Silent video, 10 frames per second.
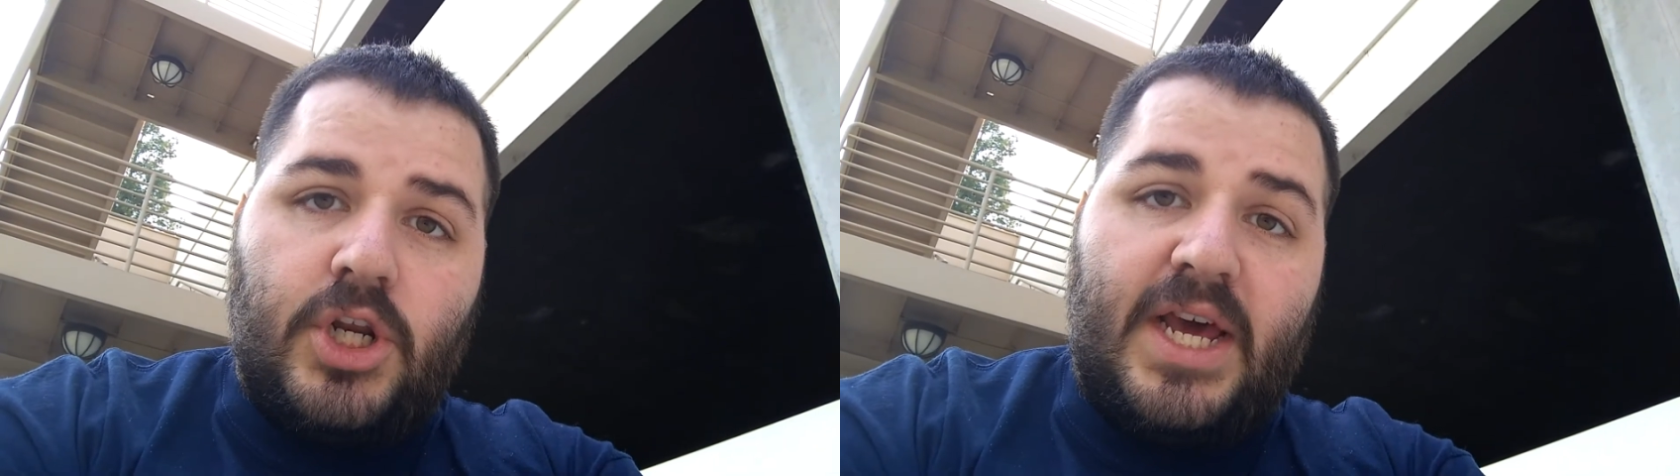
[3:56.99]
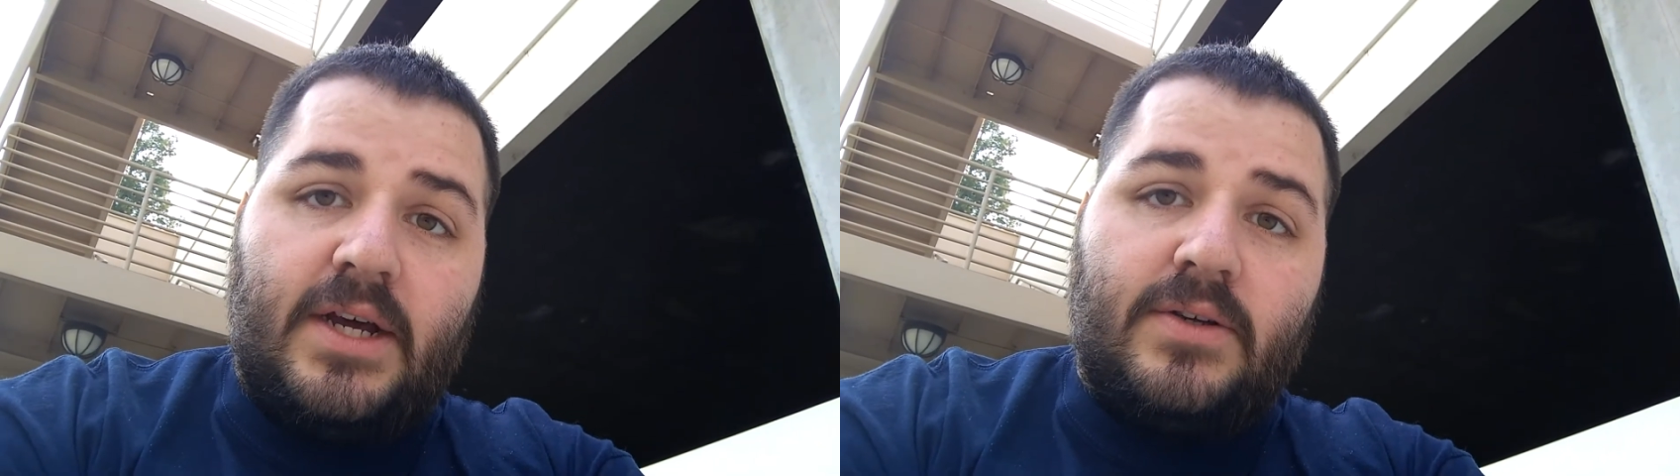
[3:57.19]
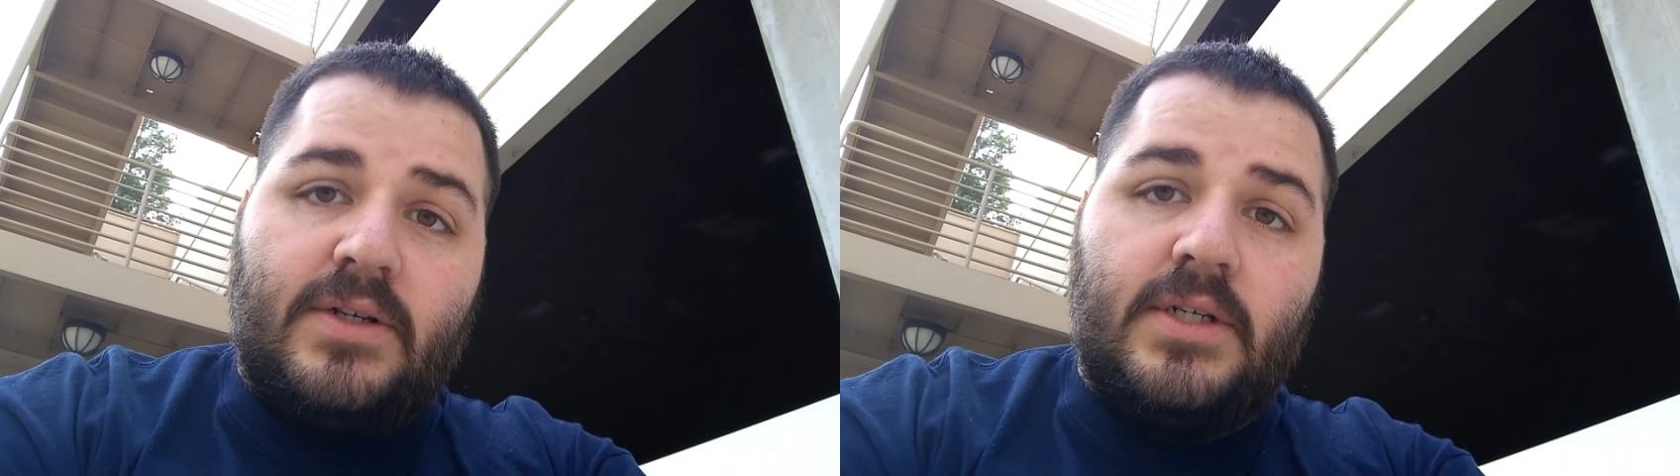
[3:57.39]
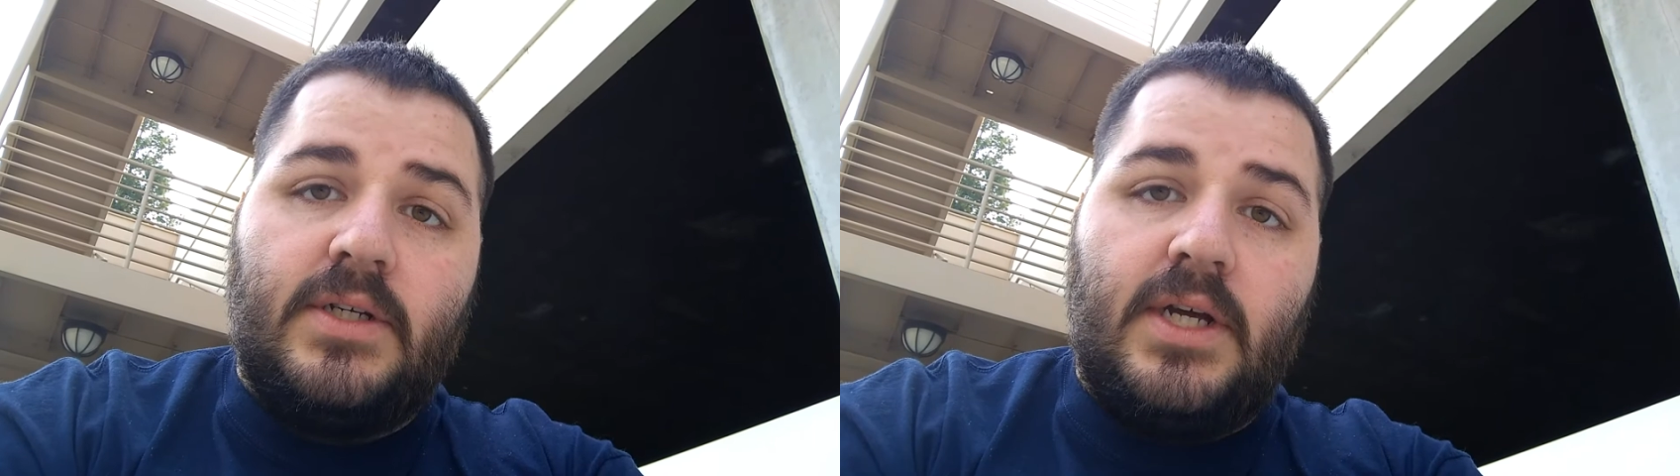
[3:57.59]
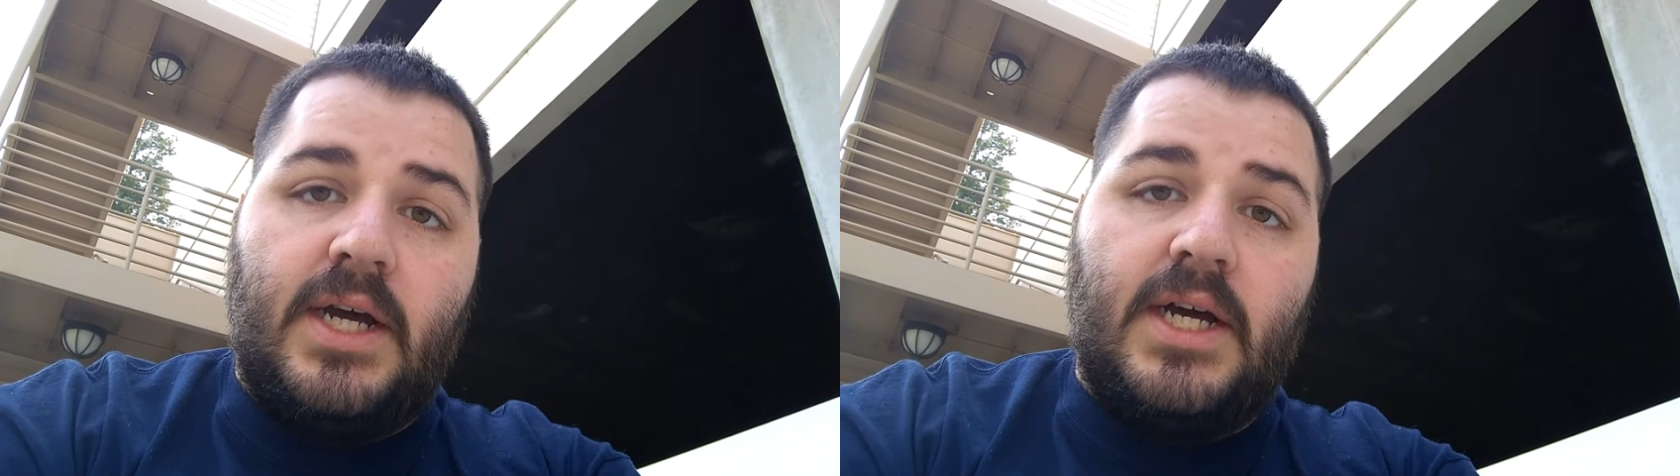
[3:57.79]
now.
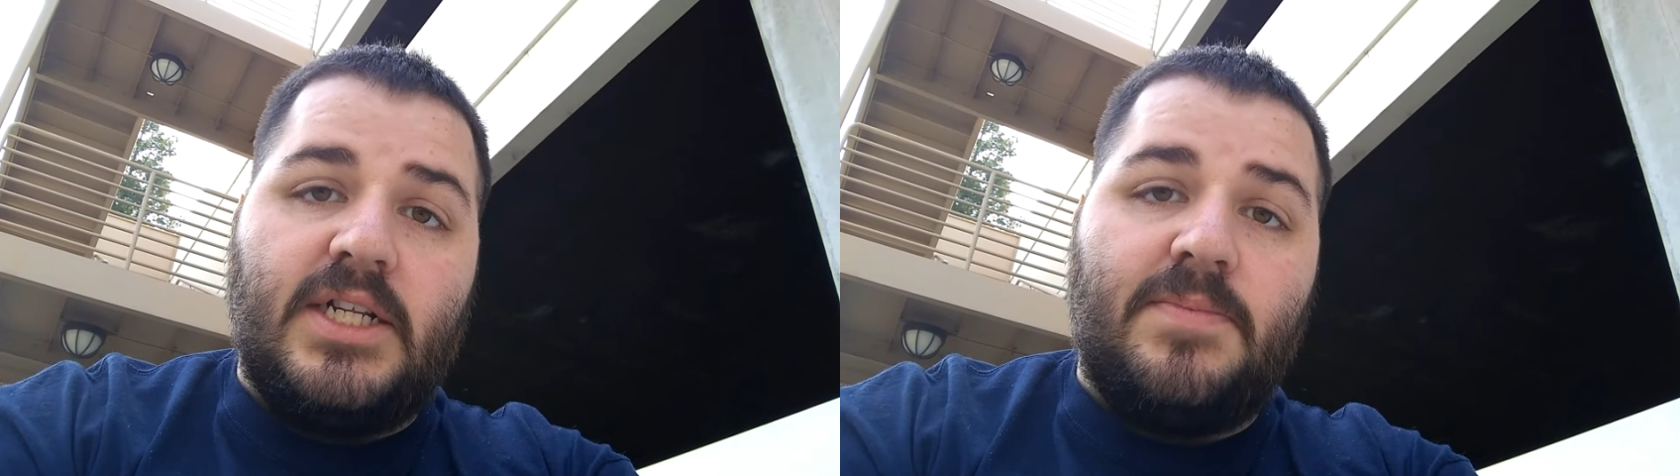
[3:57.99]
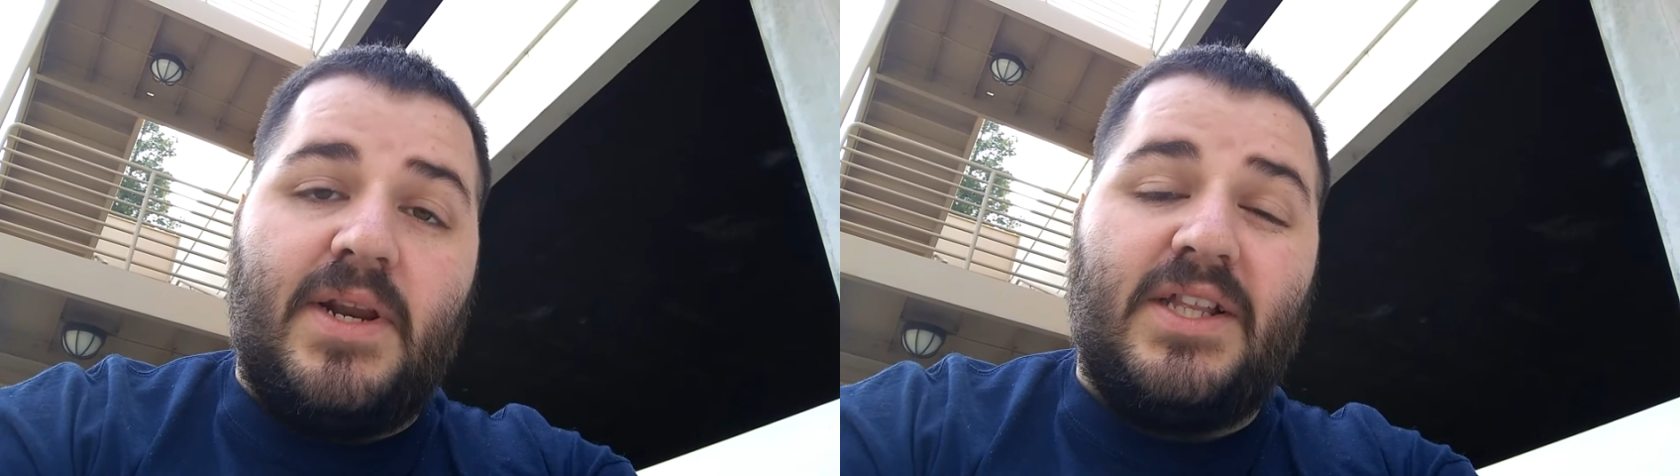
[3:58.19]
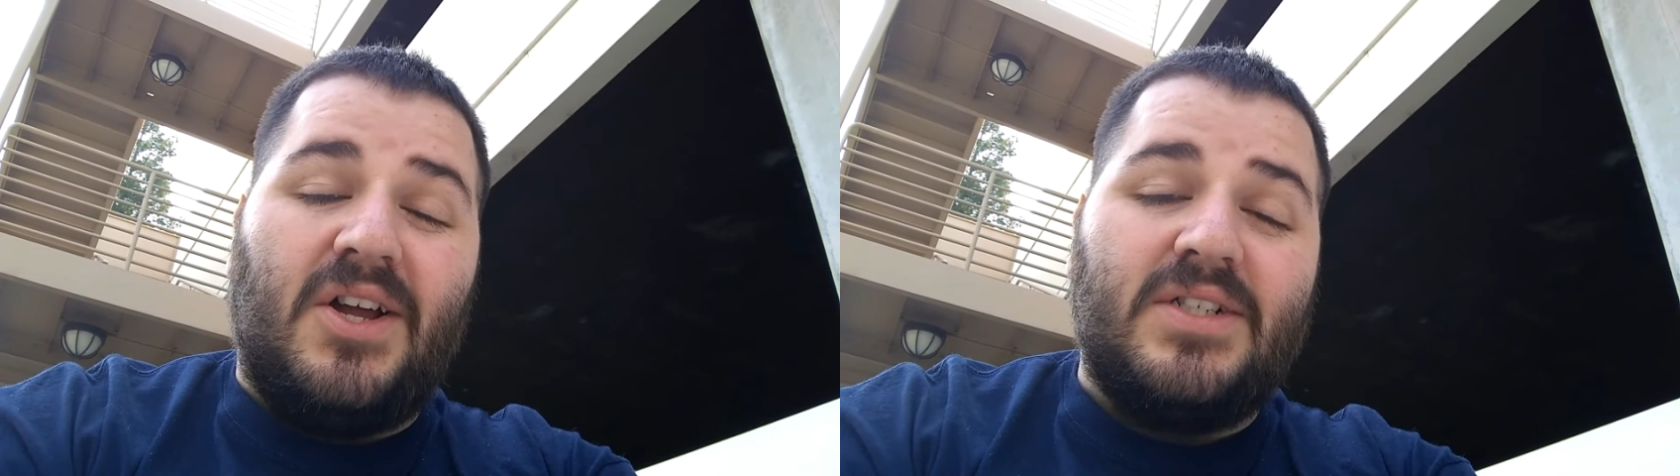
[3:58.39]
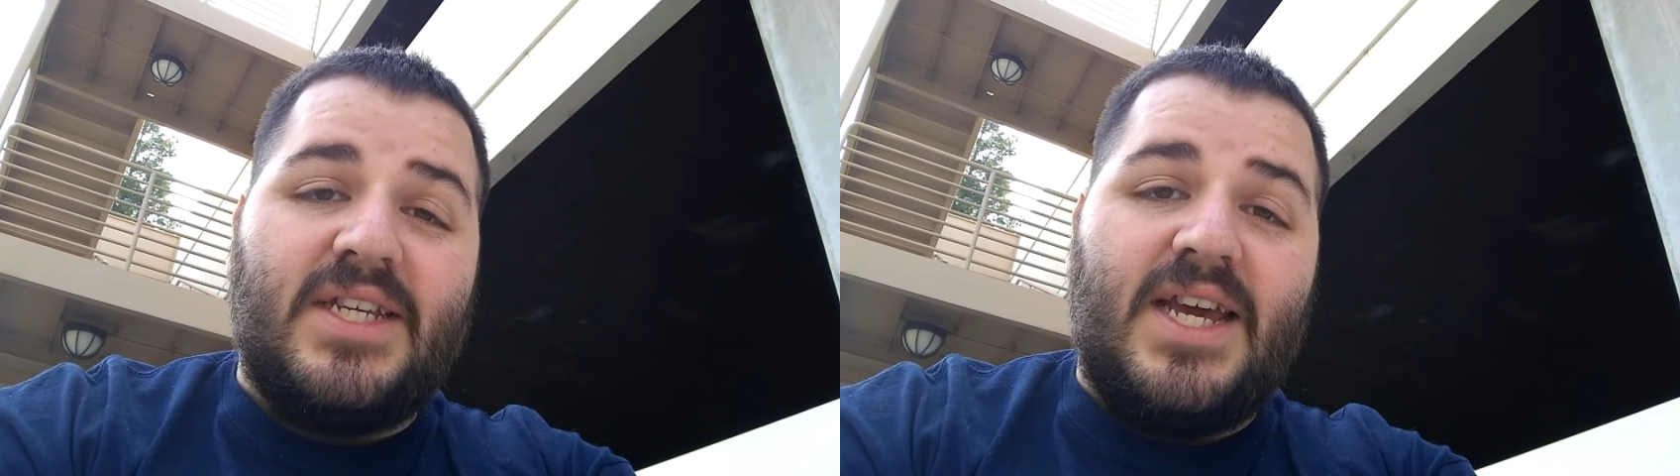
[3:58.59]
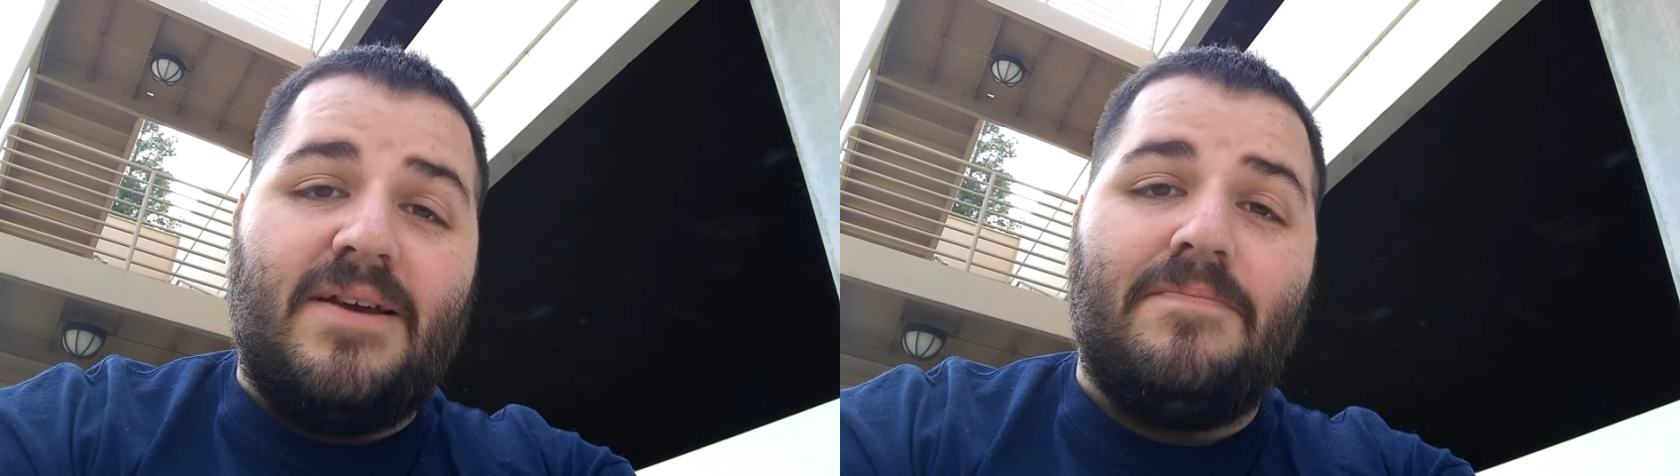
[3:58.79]
It's been a long
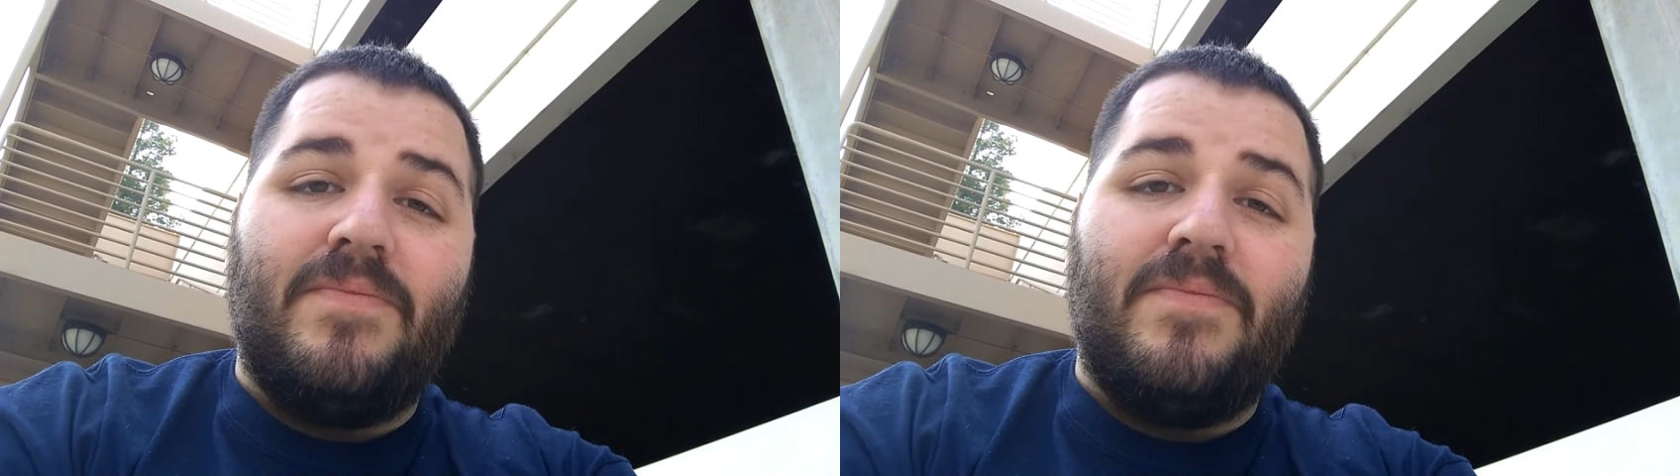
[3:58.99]
day.